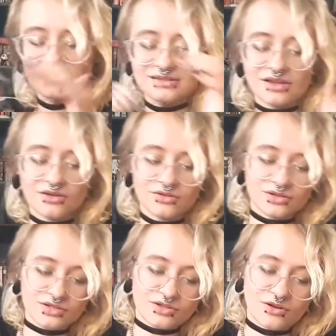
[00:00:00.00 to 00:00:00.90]
So you
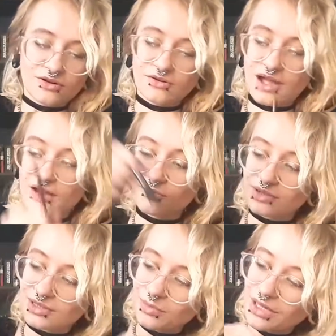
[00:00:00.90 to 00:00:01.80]
just go around
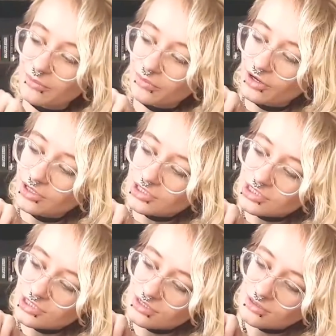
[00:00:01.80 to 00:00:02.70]
with the
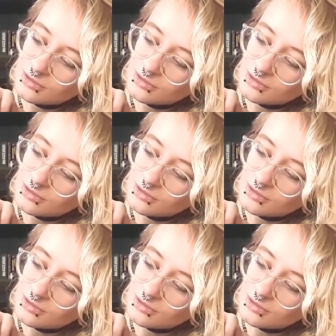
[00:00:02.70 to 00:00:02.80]
paintbrush